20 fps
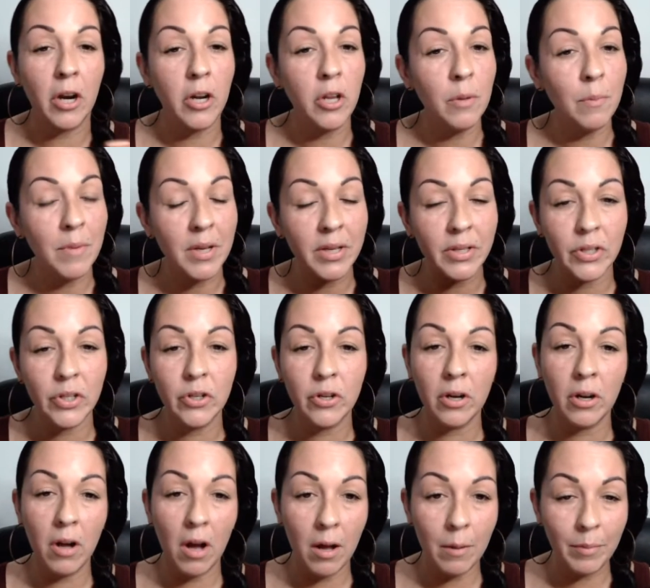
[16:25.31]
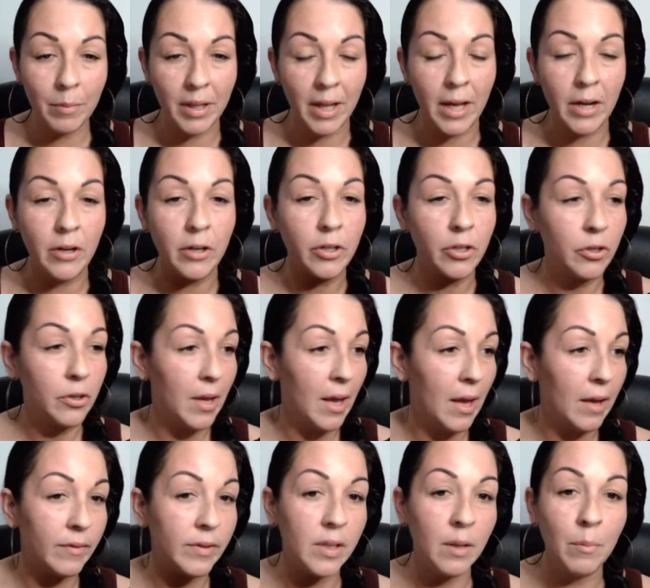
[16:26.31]
Are you missing your gallbladder? Do
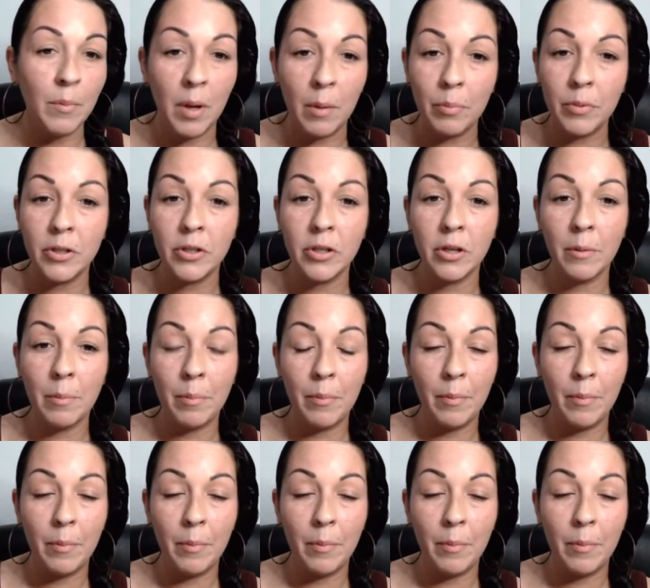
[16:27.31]
you have something up with your